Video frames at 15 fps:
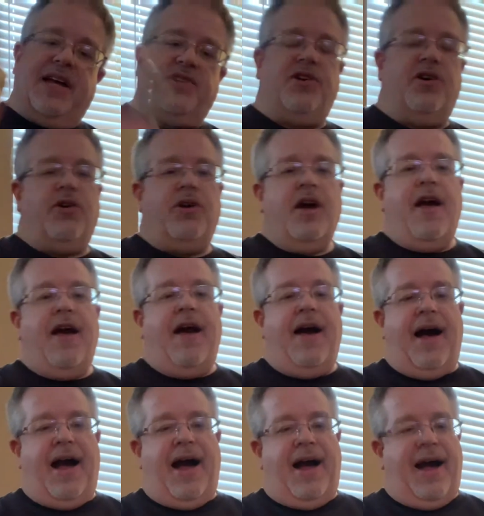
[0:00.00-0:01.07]
So
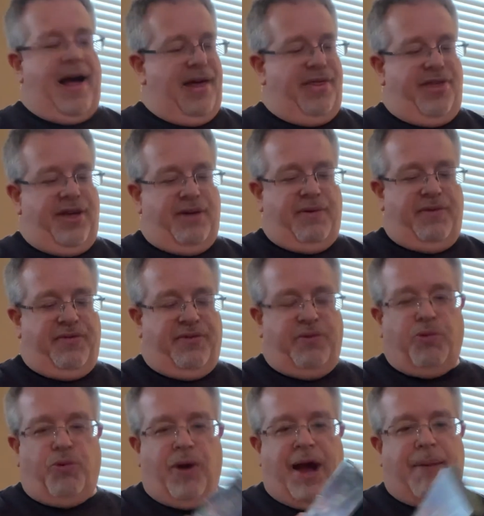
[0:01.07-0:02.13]
I think we've
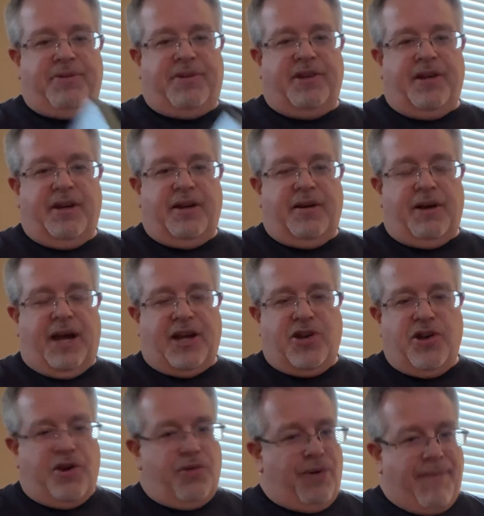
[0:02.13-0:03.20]
wrapped, I
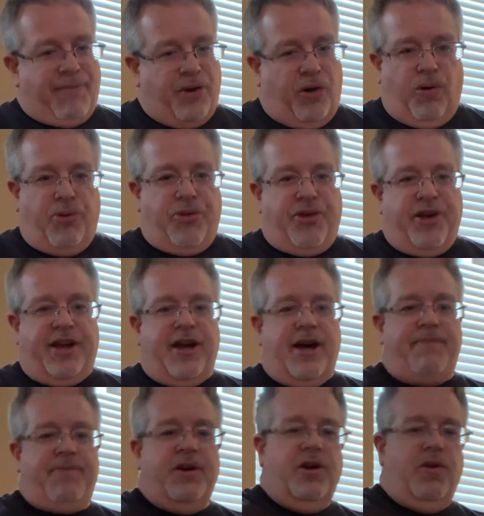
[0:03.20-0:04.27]
could have wrapped the whole thing
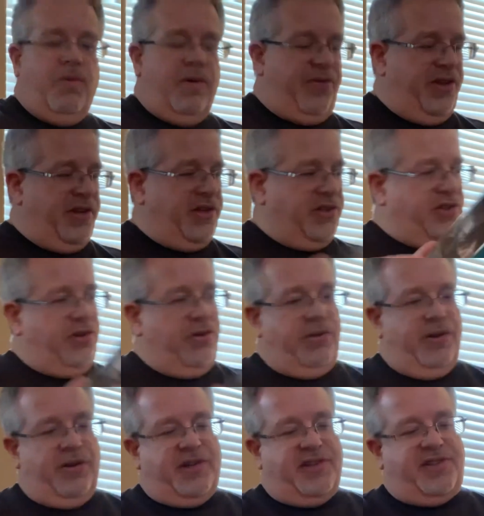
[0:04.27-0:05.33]
up with these two
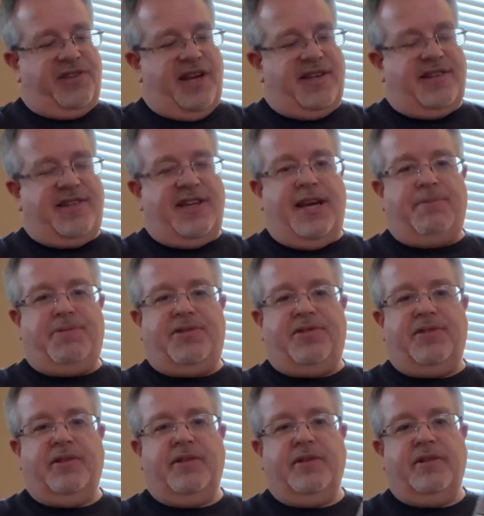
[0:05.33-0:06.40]
little cassette tapes.
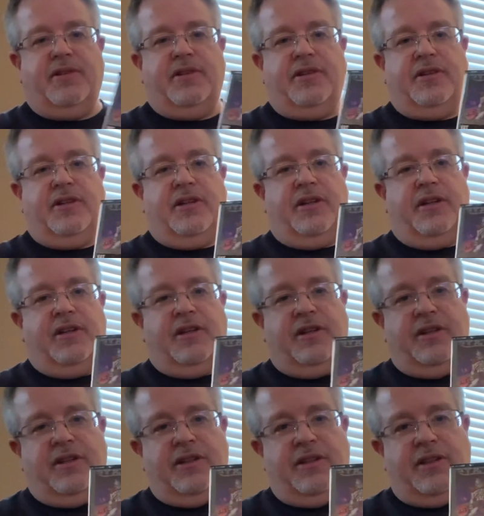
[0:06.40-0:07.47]

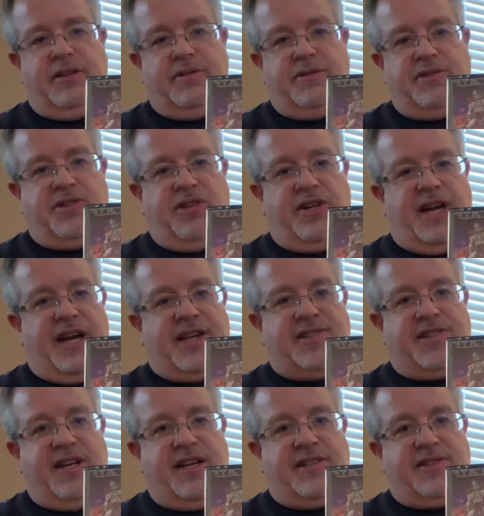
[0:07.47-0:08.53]
And we still got
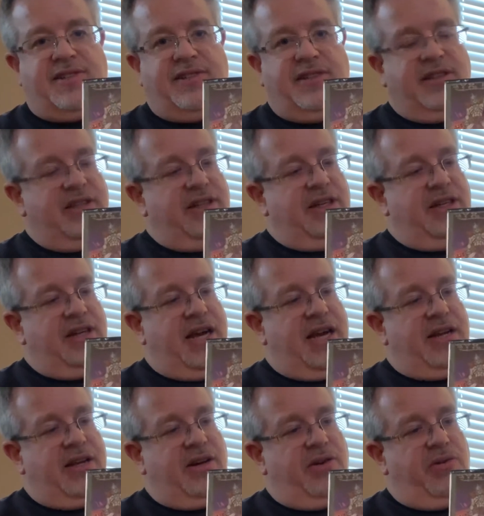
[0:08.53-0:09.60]
cassettes. I
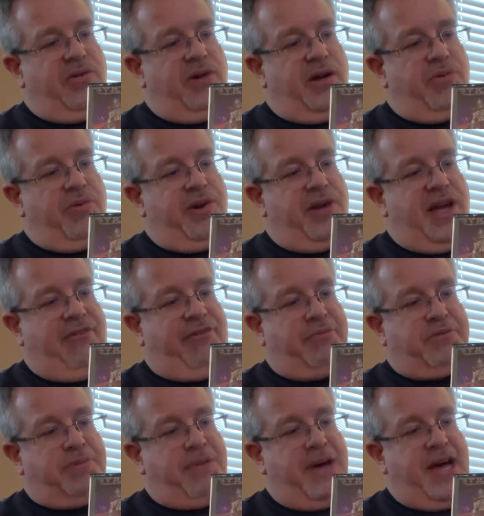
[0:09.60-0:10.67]
know, Renee from
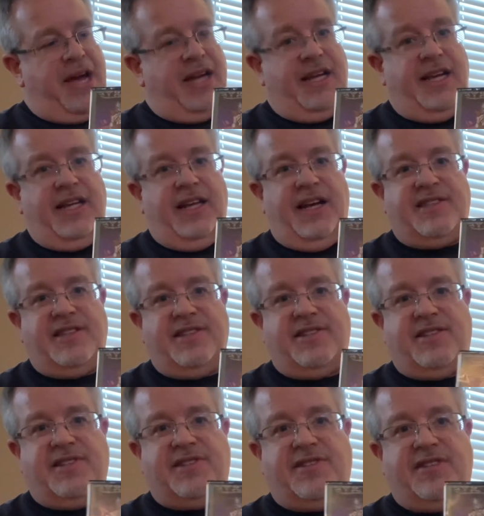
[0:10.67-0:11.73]
Spain, he likes his
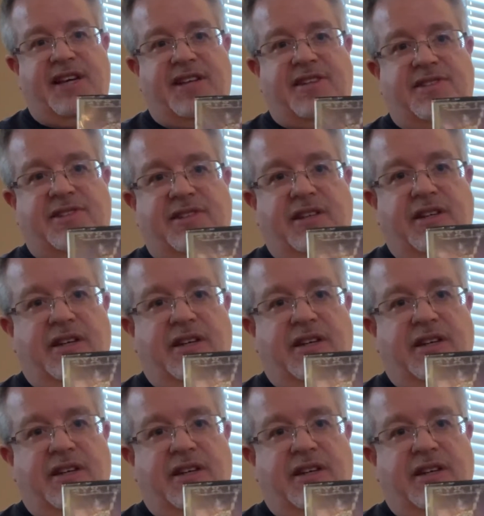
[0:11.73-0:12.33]
cassettes.